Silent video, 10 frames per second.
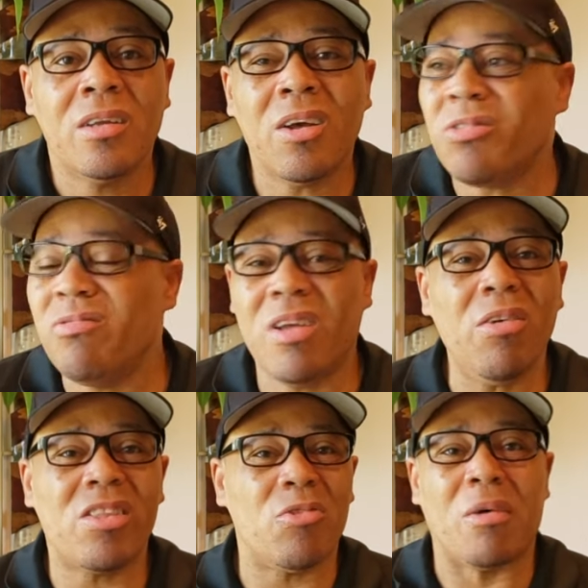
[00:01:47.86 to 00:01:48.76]
Don't you
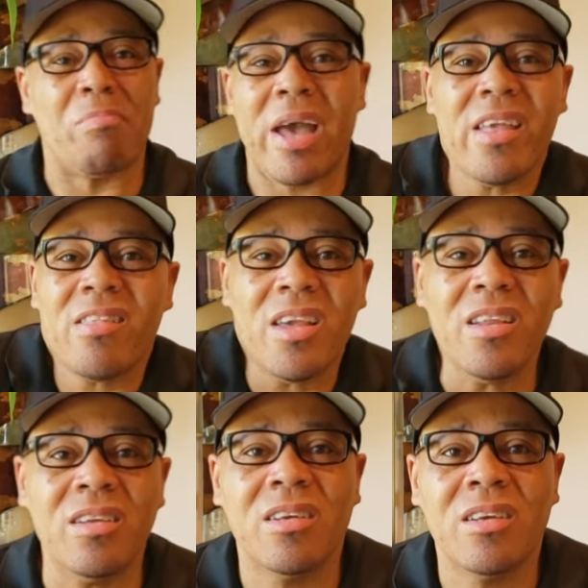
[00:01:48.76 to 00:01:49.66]
know that you're
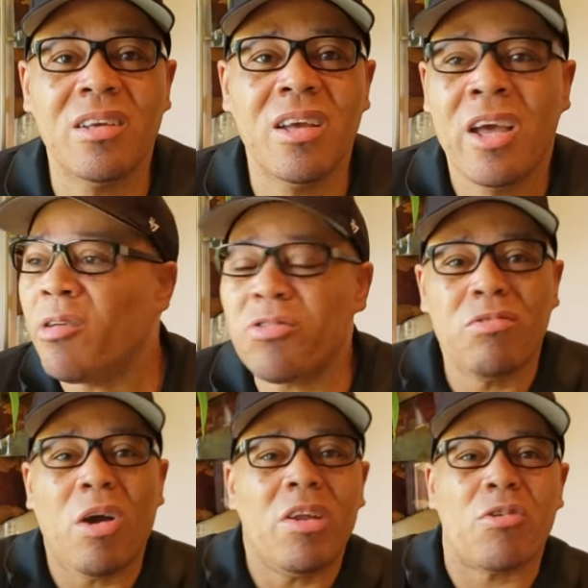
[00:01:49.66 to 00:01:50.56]
amazing? Don't
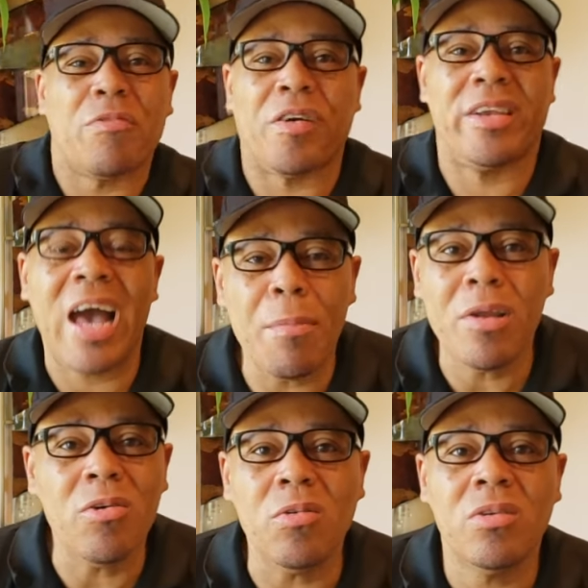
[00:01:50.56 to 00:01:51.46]
you know that you're
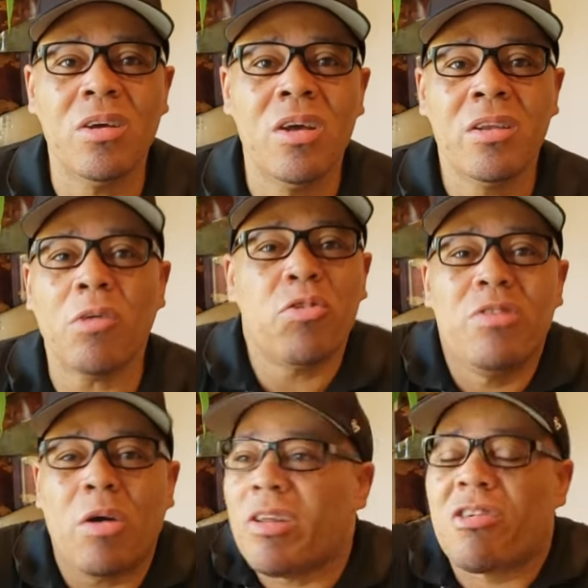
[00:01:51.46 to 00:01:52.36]
phenomenal? Don't you
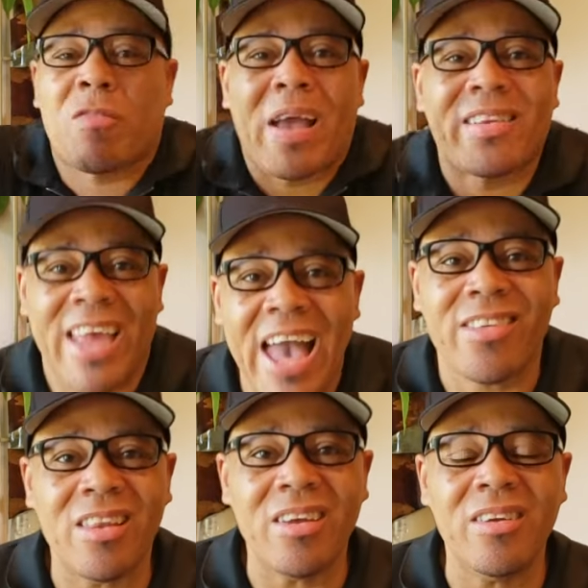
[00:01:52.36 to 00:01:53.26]
know that you're
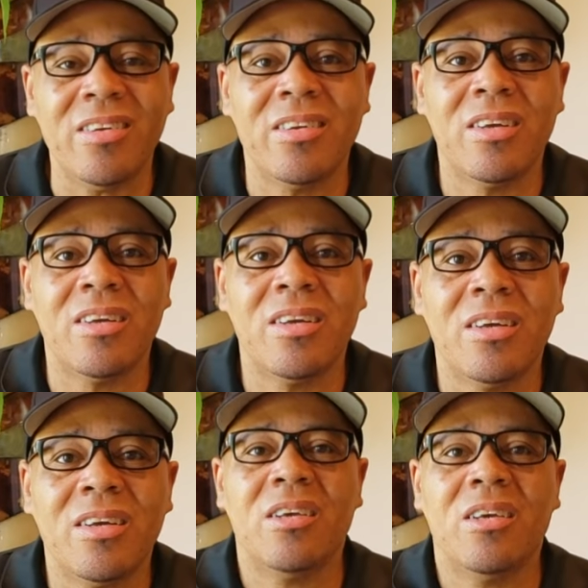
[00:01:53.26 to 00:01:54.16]
spectacular?
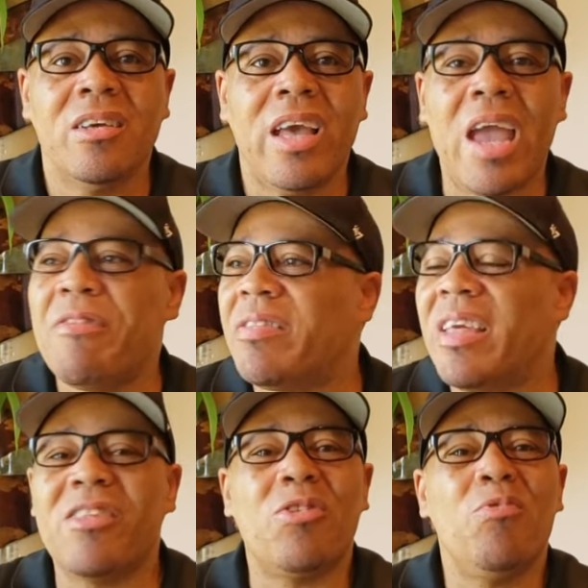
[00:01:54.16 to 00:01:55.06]

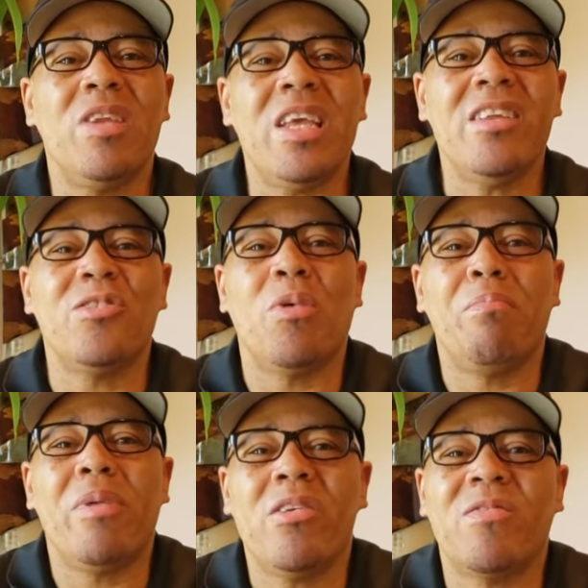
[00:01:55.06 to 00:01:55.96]
Everything that you need to
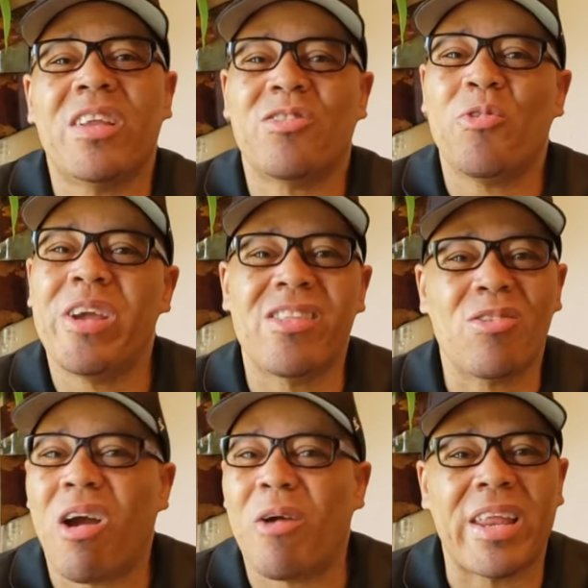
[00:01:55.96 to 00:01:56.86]
emerge victorious,
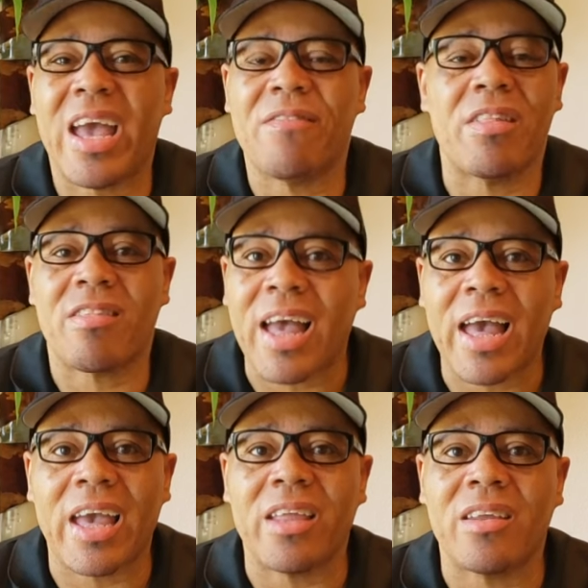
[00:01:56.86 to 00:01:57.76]
you already have
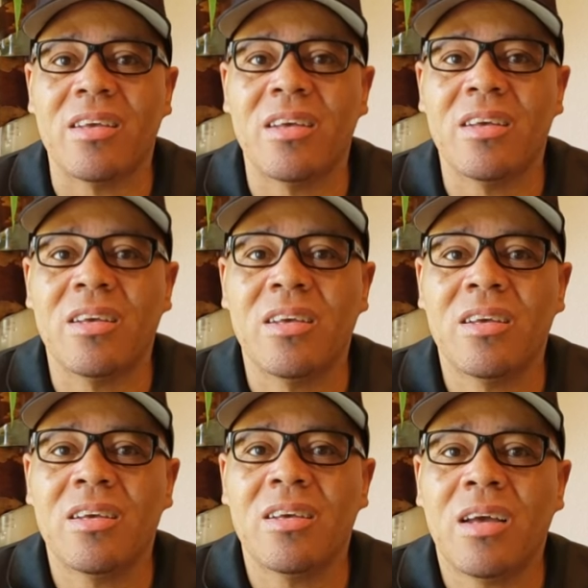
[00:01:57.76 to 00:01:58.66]
inside.
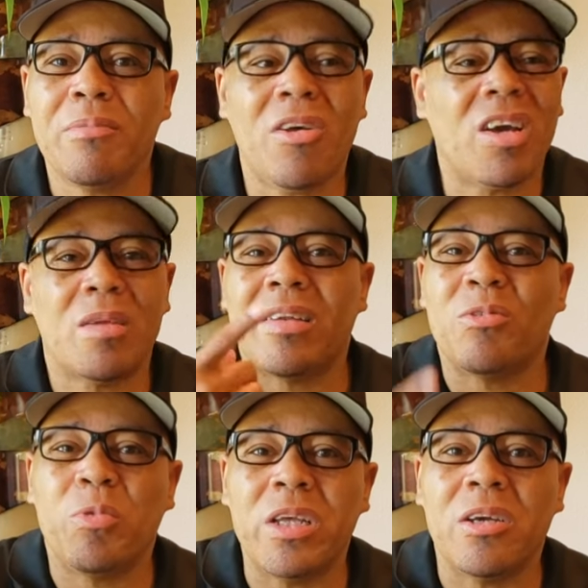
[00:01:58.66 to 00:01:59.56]
I'm talking about
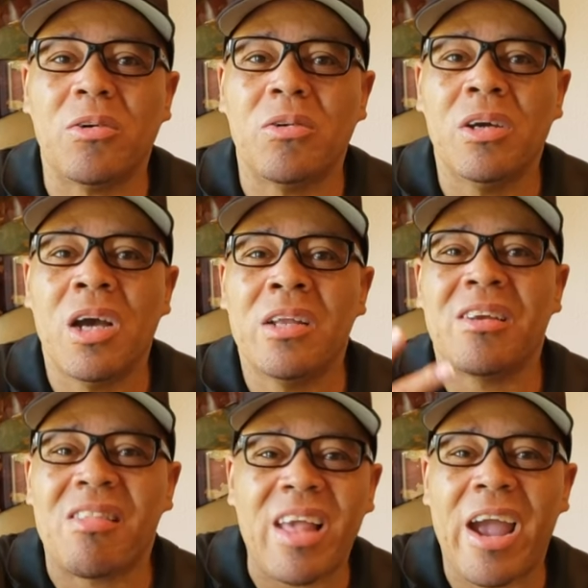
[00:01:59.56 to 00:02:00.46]
the will, the
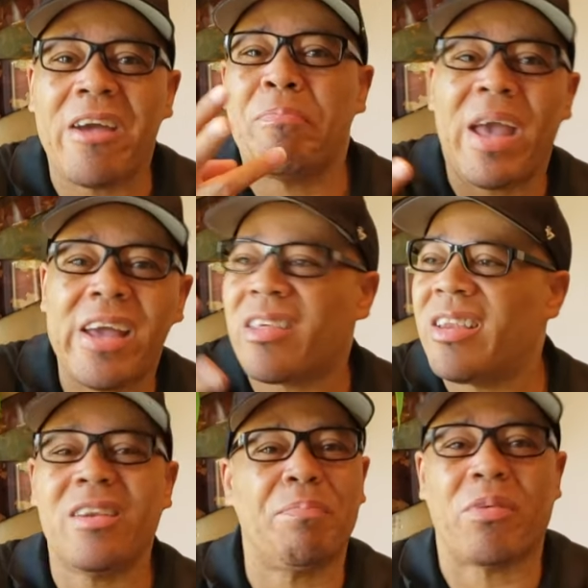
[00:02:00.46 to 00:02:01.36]
desire, the passion,
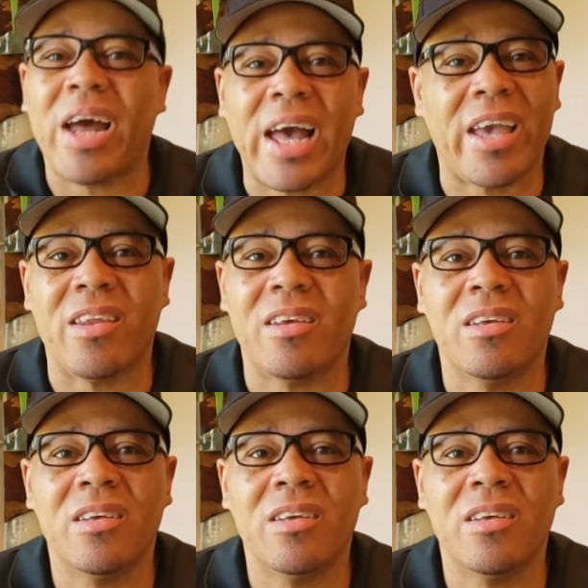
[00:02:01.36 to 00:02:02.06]
and the pride.